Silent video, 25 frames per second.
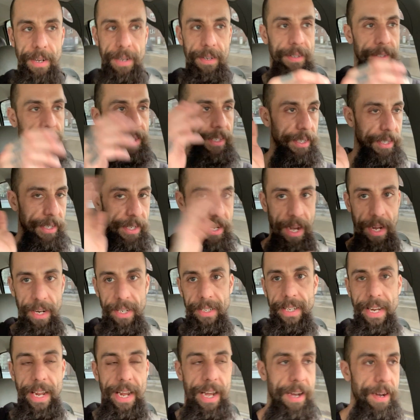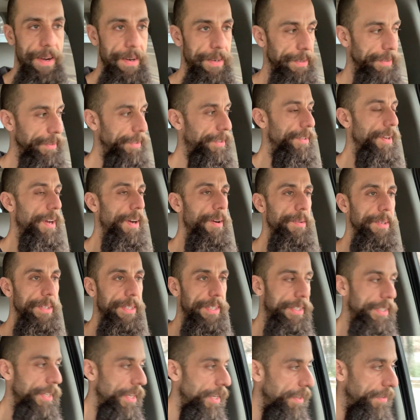Just got down, saw I was
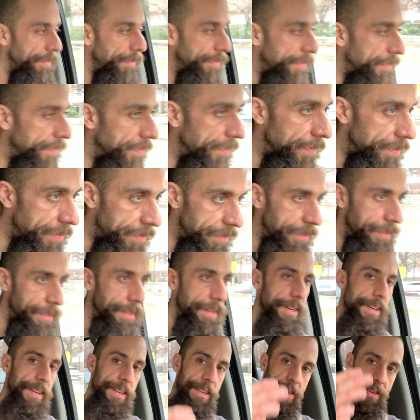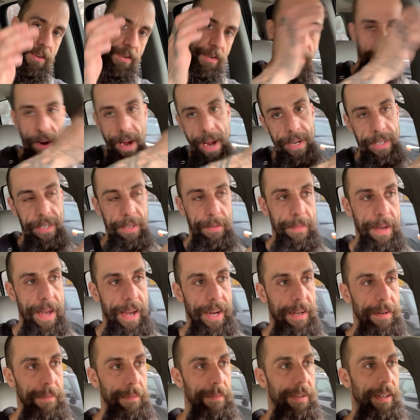safe, cracked it
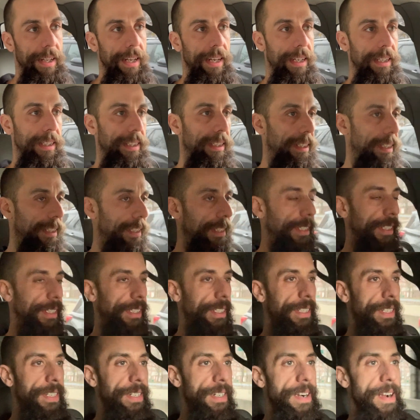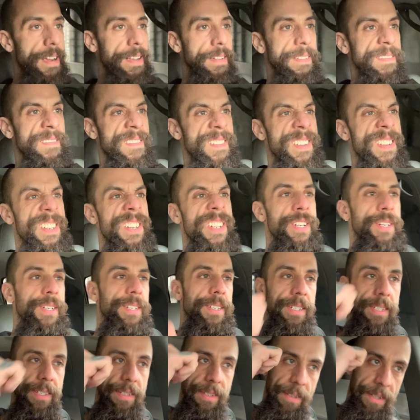back in place.
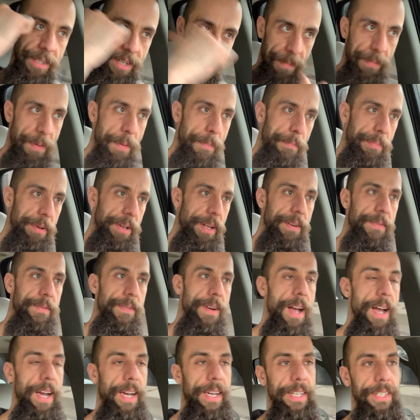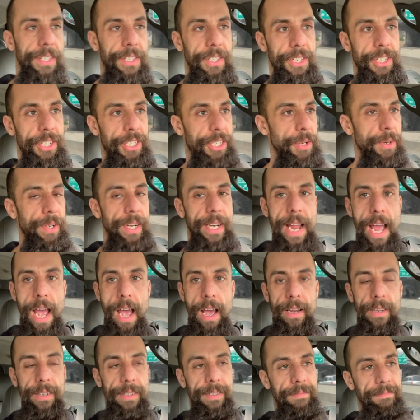A couple blood rockets shooting
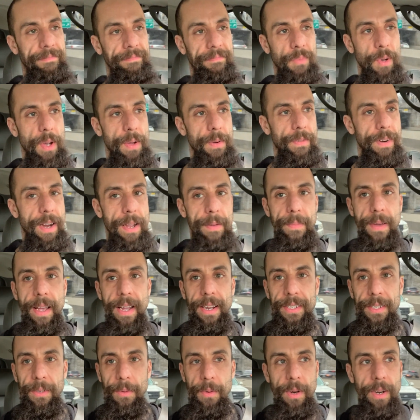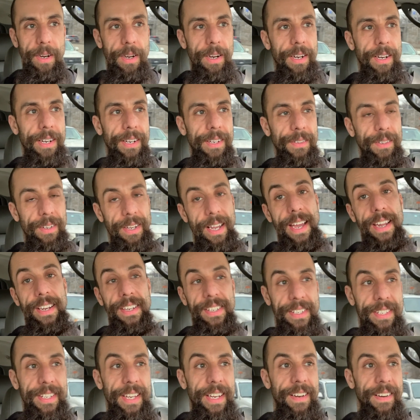out, and went right back to work. Well, I had a
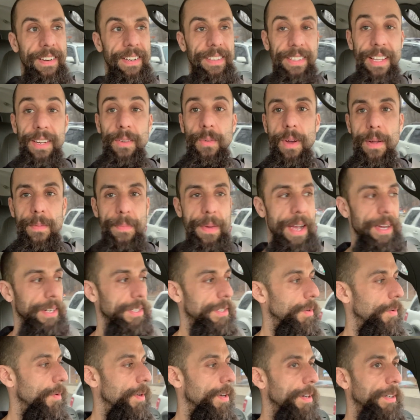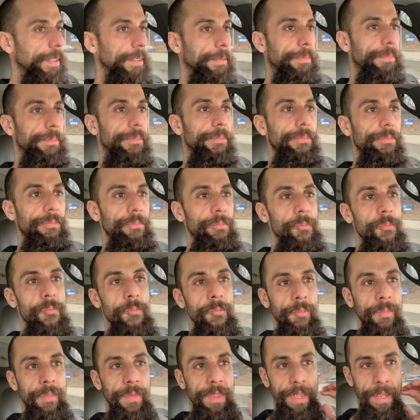cigarette, then went back to work.
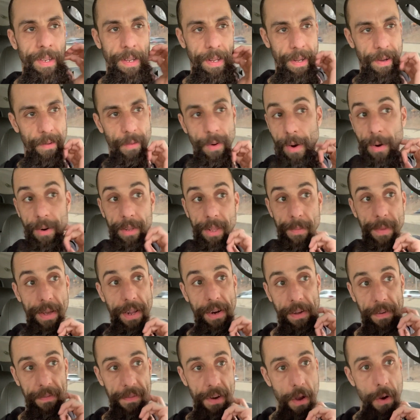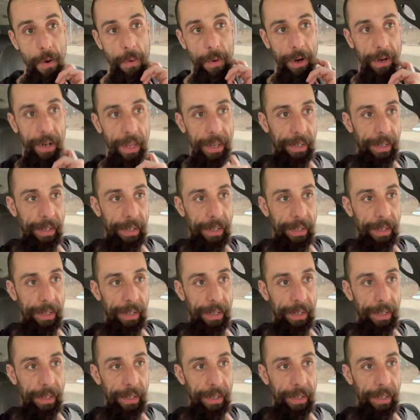We're in the middle of nowhere.